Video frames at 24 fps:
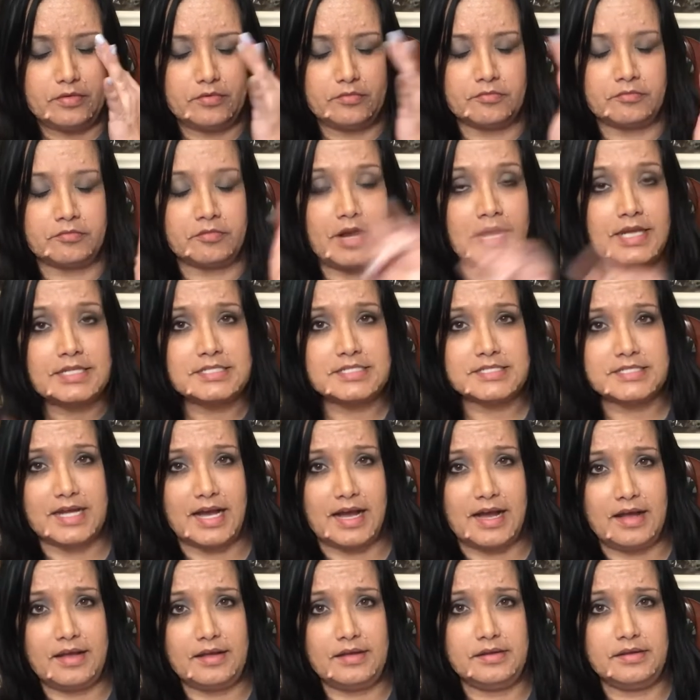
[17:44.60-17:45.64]

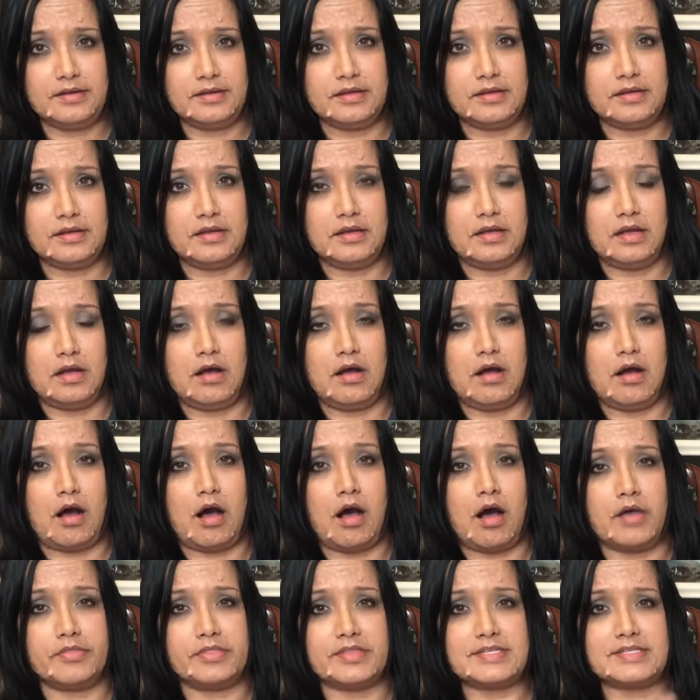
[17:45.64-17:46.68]
Russia
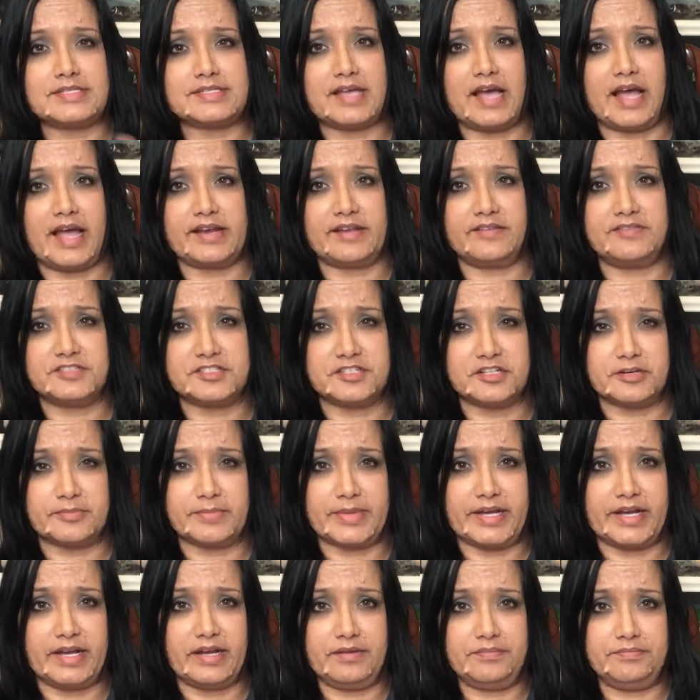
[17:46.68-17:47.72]
on the side of
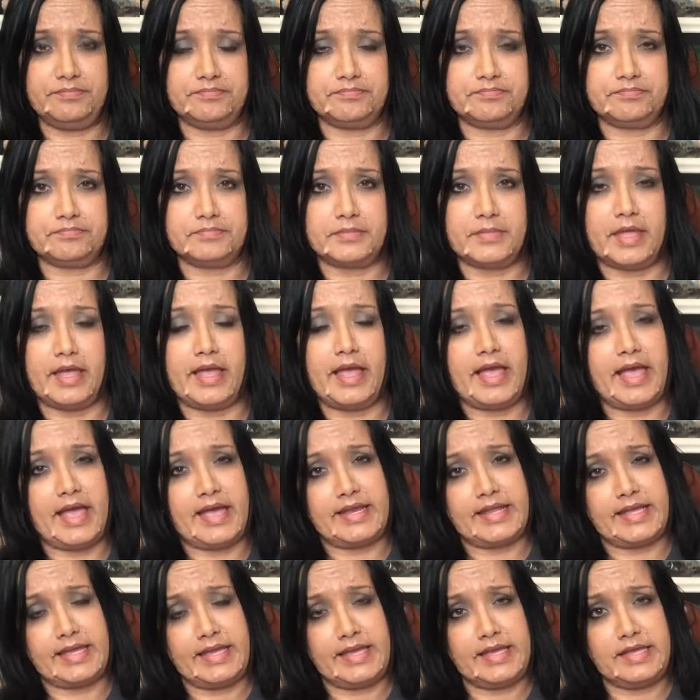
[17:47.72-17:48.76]
Serbia, and
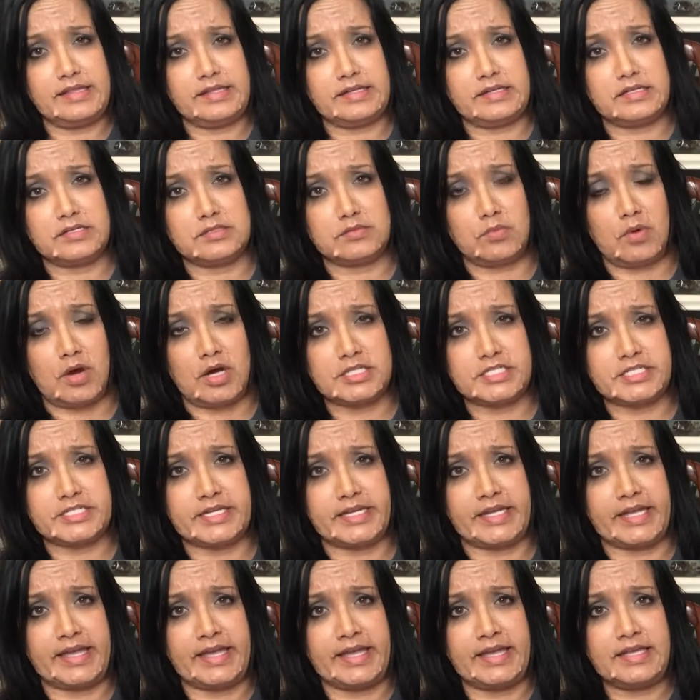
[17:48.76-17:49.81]
England is
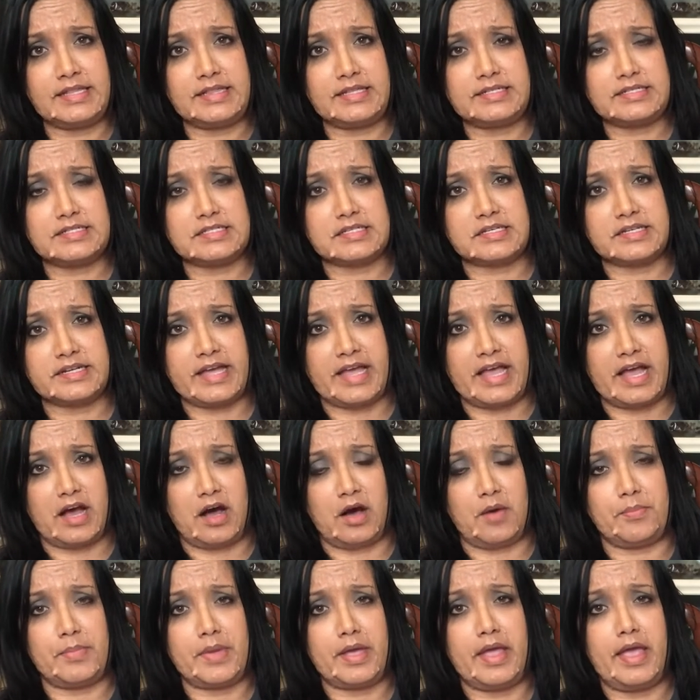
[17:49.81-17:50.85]
watching. England is going to
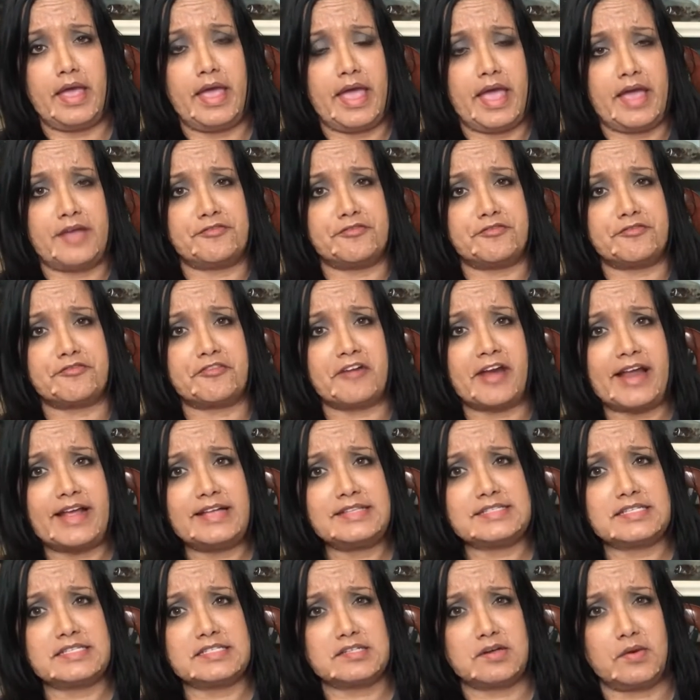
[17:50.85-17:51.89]
help, and France
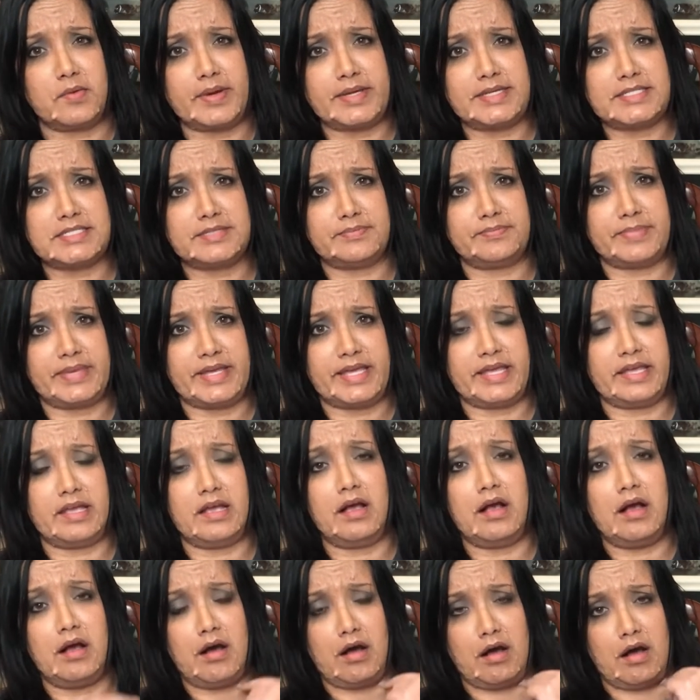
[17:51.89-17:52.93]
is going to be
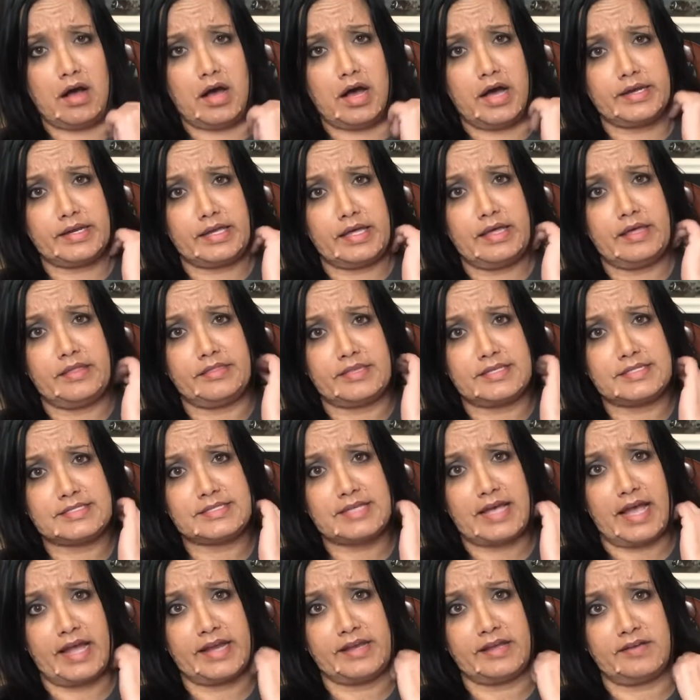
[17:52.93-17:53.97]
on the
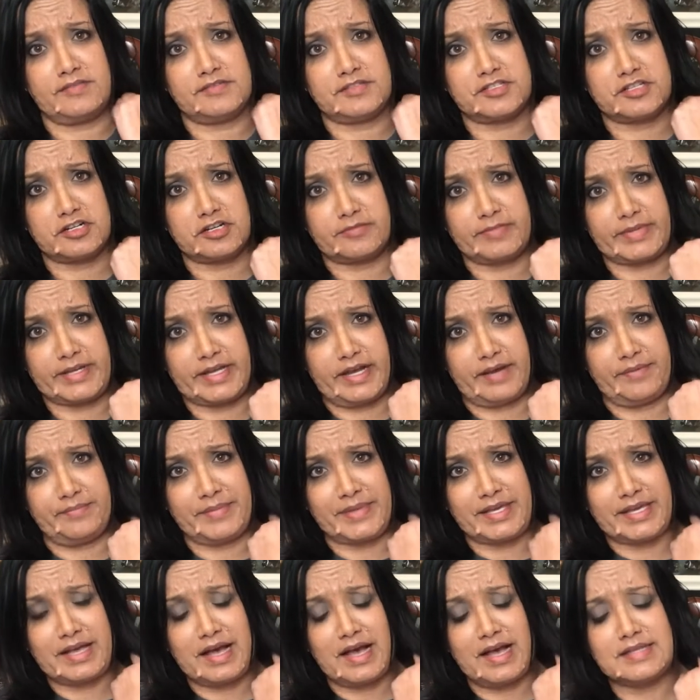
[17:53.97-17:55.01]
side of Serbia
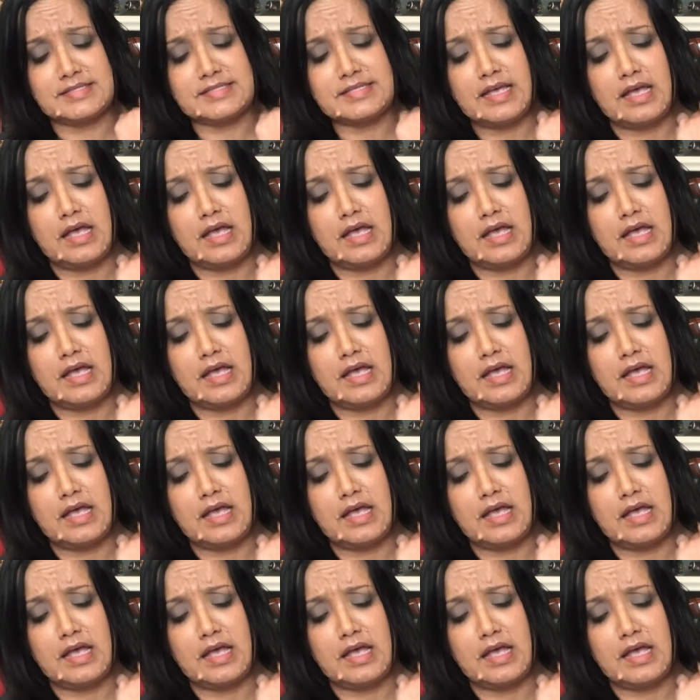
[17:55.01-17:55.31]
because